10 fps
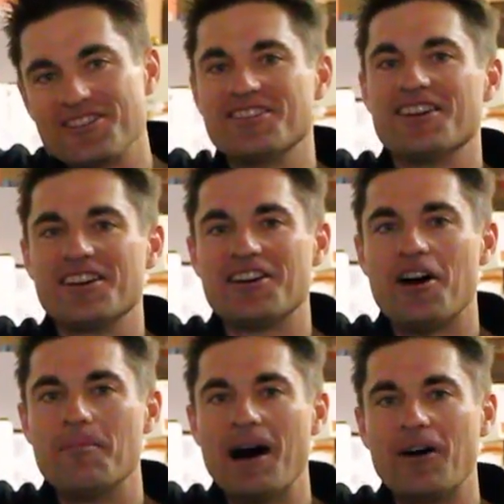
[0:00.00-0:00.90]
today
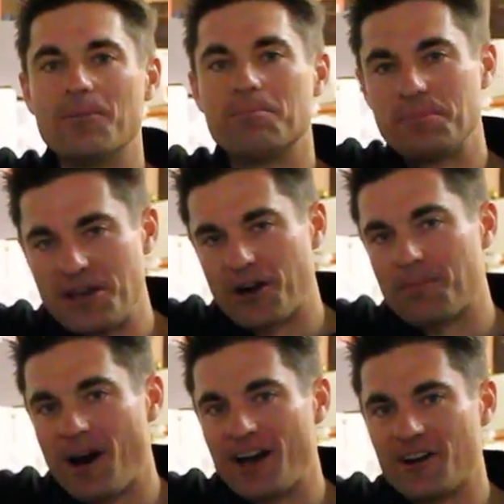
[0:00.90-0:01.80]
about Pierre
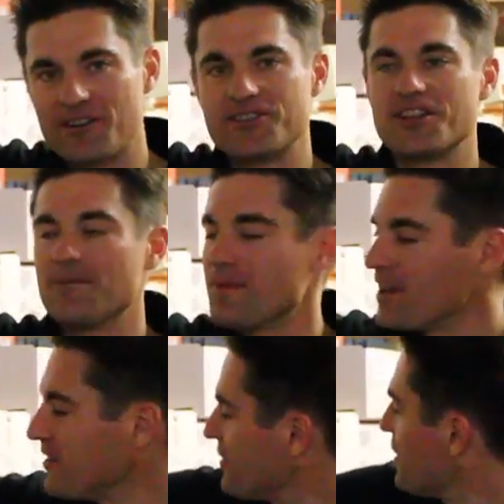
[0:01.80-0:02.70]
Paillard
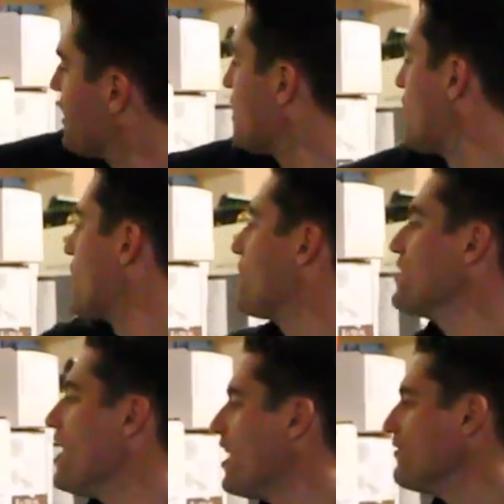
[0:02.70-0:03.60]
Champagne.
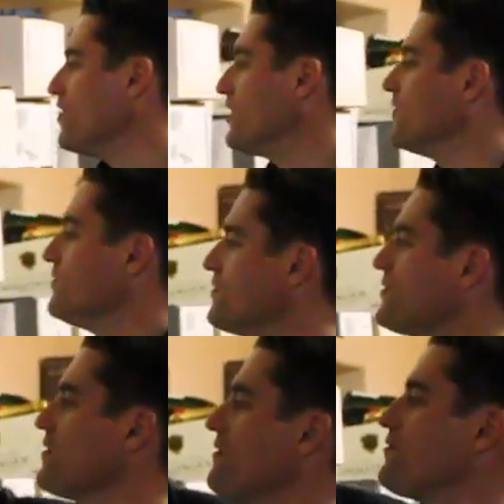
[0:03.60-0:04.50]
We have a
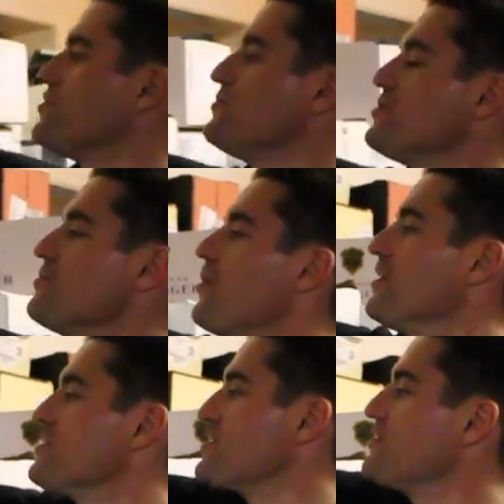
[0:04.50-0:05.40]
few new
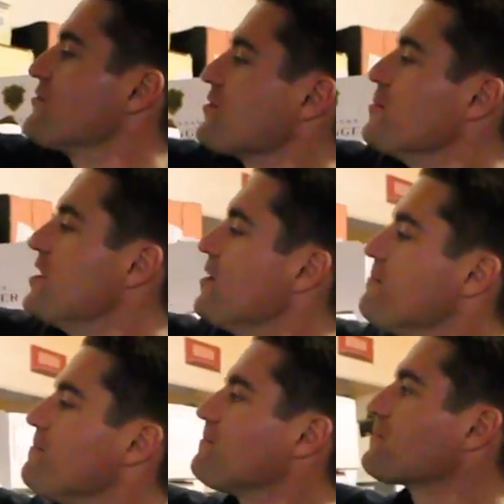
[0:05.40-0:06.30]
ones in from
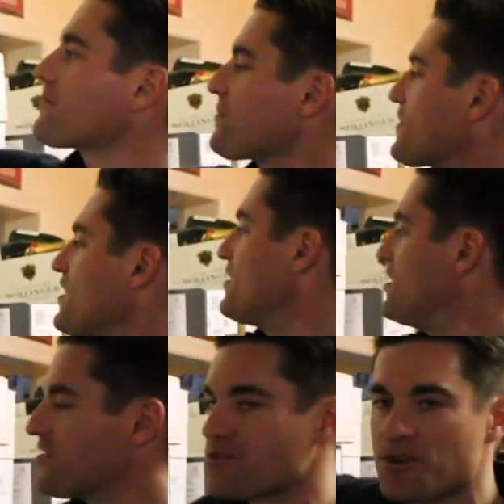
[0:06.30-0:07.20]
him,
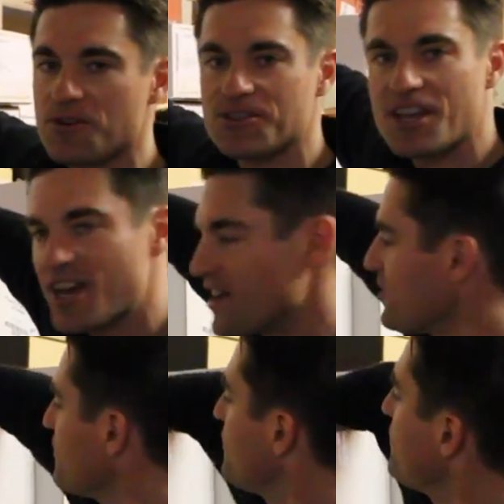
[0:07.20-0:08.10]
his rosé,